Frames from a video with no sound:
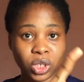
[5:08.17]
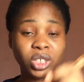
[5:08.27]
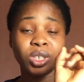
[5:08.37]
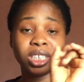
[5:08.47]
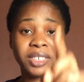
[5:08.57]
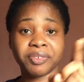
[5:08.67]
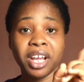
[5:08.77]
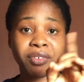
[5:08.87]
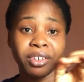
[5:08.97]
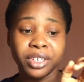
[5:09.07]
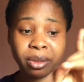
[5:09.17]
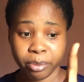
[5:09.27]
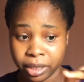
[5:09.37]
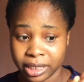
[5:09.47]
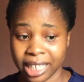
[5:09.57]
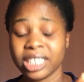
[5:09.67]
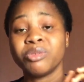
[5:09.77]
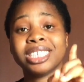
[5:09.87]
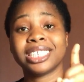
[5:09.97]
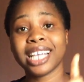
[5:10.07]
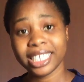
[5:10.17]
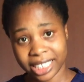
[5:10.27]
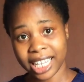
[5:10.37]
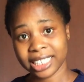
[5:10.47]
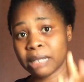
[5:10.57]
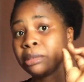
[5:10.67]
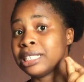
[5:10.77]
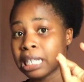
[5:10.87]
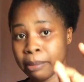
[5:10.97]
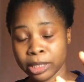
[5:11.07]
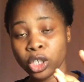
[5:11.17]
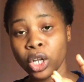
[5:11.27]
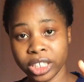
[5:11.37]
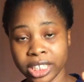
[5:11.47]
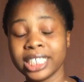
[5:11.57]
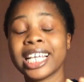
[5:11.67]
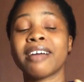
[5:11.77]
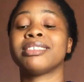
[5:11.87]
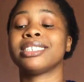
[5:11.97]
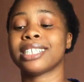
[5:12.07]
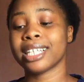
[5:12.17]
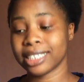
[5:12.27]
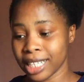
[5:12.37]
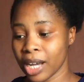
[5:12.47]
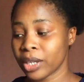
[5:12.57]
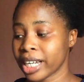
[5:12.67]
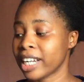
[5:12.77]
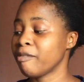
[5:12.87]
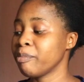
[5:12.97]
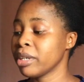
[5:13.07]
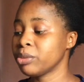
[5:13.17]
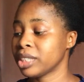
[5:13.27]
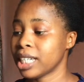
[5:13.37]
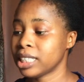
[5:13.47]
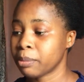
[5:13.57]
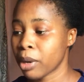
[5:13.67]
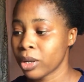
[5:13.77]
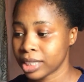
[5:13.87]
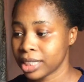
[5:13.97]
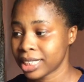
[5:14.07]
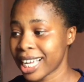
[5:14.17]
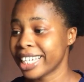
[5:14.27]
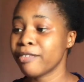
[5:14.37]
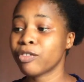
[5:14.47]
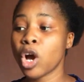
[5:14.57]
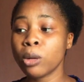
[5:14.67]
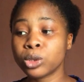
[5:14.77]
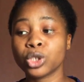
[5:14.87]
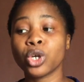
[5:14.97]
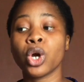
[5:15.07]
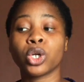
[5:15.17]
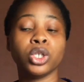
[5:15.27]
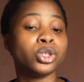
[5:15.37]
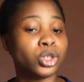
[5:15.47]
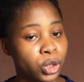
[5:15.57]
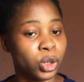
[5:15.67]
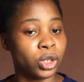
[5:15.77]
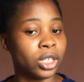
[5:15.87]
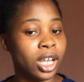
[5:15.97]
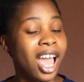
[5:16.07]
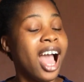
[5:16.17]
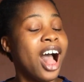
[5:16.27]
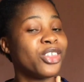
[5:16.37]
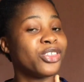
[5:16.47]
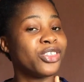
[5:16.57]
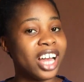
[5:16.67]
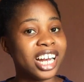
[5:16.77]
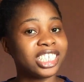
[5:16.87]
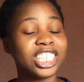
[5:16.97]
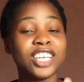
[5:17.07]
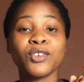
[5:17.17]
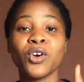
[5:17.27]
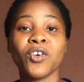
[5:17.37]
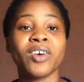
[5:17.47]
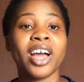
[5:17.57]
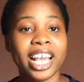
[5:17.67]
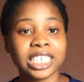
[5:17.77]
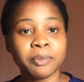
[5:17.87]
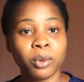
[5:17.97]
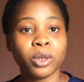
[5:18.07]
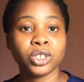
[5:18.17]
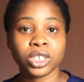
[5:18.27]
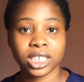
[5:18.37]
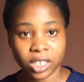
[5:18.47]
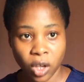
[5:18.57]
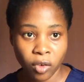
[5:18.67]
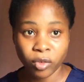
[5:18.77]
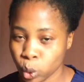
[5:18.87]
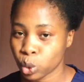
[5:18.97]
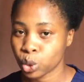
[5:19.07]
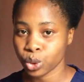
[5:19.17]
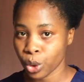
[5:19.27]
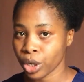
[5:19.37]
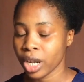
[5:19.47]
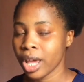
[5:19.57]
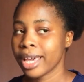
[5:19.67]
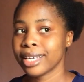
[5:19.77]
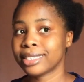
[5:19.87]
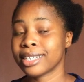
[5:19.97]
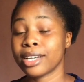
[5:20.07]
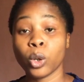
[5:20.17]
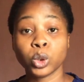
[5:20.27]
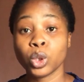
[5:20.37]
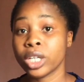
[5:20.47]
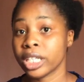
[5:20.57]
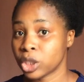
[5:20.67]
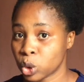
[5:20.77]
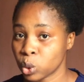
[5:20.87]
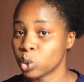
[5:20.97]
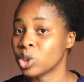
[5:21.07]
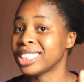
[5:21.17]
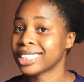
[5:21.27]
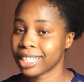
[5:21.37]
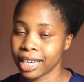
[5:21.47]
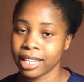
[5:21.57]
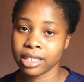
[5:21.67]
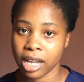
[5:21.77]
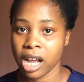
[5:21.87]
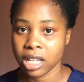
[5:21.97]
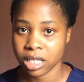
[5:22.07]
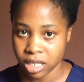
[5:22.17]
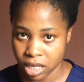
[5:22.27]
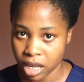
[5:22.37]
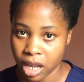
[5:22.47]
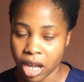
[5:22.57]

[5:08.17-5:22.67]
this one is very, very important. Researchers, dermatologists have sat down and have made research about it, and they've come to the conclusion that if you overexpose yourself to sun, it can also lead to skin cancer.